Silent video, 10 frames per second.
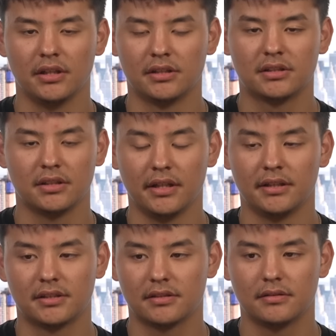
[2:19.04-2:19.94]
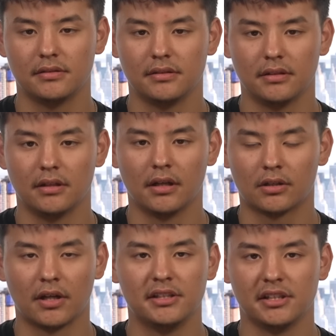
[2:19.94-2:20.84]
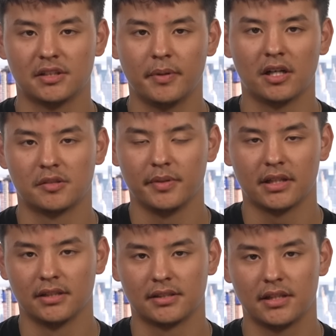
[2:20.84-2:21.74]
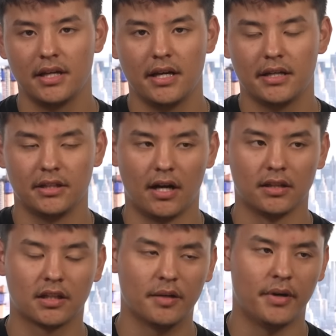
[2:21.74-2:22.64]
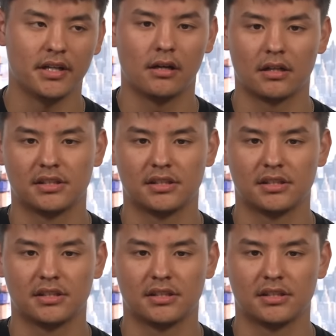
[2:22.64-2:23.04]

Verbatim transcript: it's, it's a crazy experience because, you know, I look at my younger